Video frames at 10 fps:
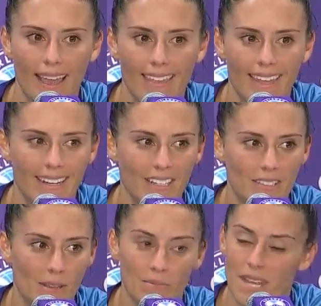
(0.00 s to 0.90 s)
and then
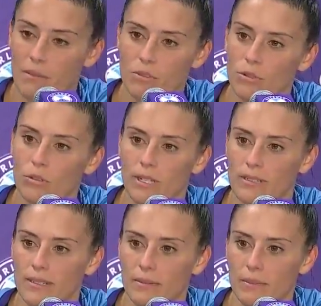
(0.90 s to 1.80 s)
it's sometimes
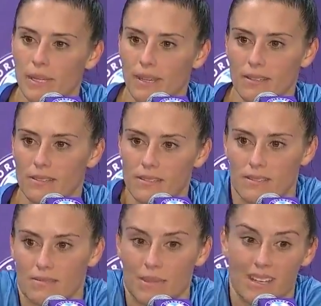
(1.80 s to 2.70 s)
ruined
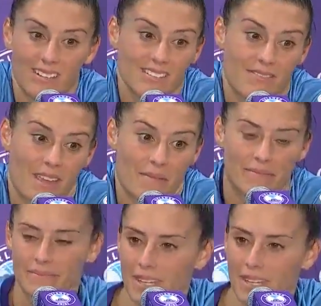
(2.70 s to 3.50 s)
because of them.